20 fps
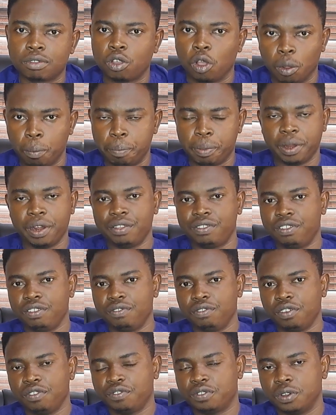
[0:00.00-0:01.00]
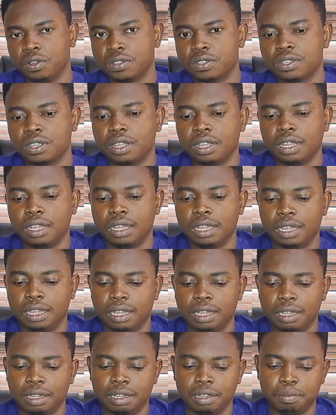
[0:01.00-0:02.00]
comparative of course,
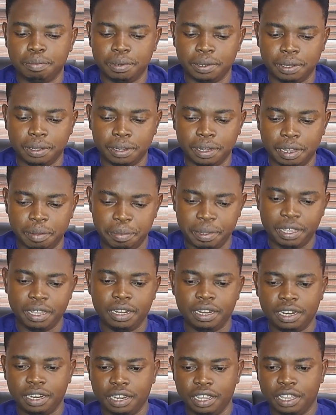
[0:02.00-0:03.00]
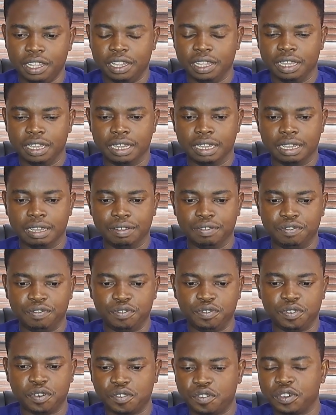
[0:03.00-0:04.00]
but I mean,
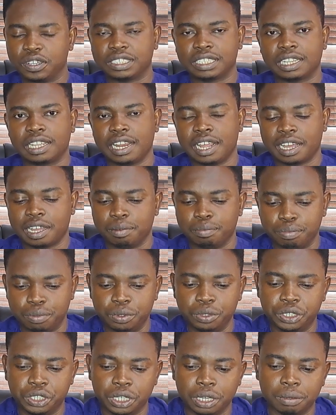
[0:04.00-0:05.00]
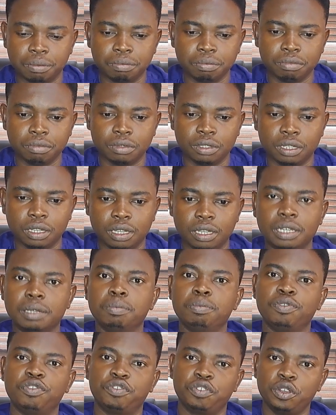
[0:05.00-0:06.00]
for a city like Abuja,
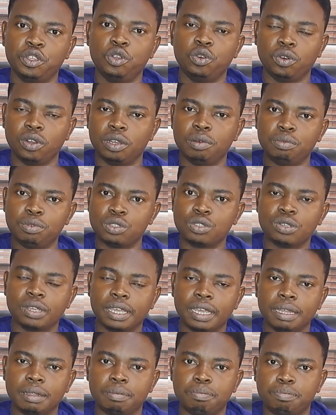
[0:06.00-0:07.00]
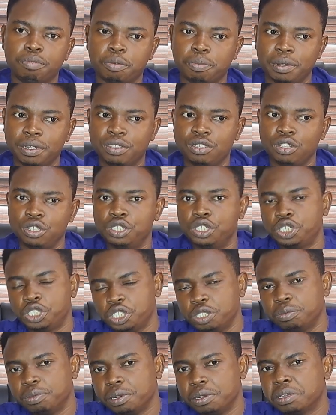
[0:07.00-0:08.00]
before you are able to get property, you
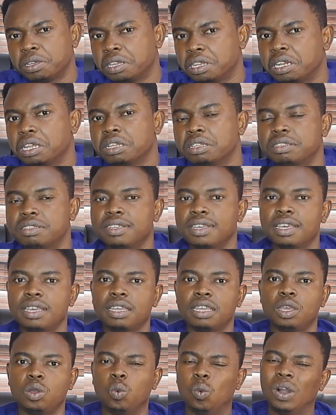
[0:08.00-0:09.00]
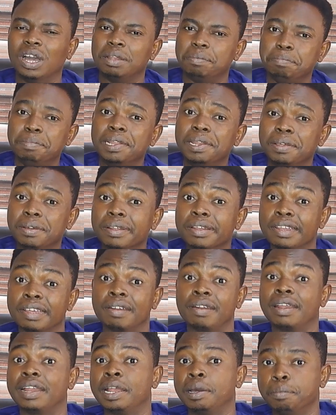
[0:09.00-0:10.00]
should be looking at, say, 1 million
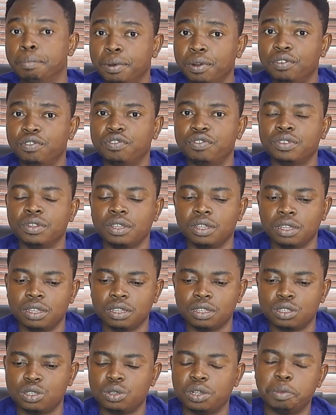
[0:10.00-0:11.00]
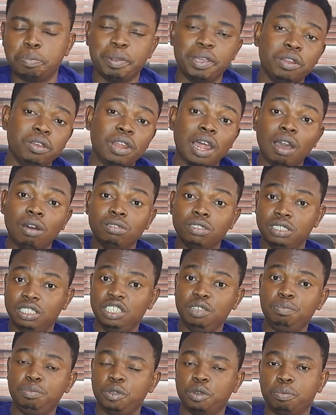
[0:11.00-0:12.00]
naira and above. So depending on how
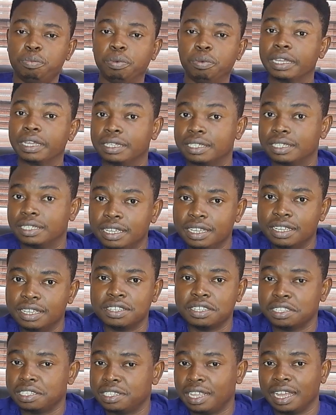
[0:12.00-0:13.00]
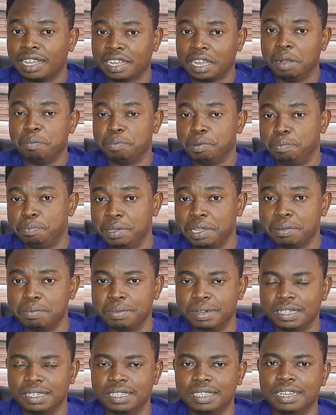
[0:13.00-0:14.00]
deep your pocket is, that can be big
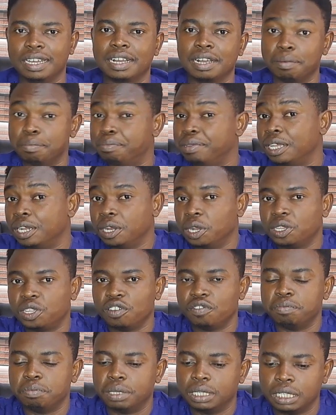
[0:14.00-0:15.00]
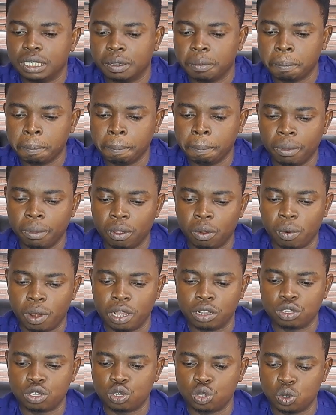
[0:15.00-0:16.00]
money, that can be a lot of money,
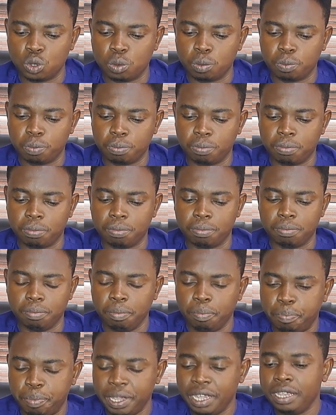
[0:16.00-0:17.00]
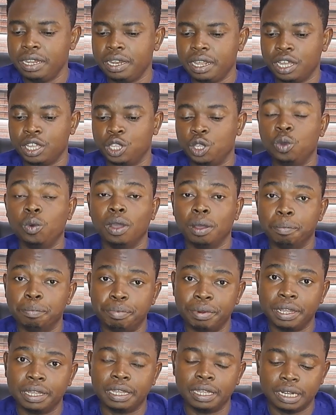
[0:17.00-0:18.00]
right? So being that you are
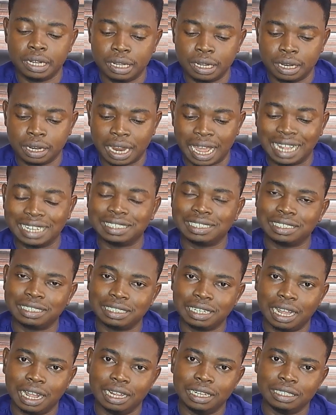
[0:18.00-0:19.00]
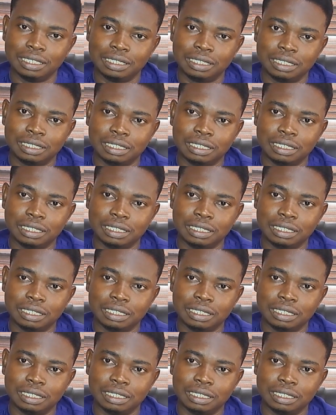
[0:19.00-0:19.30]
bringing in as high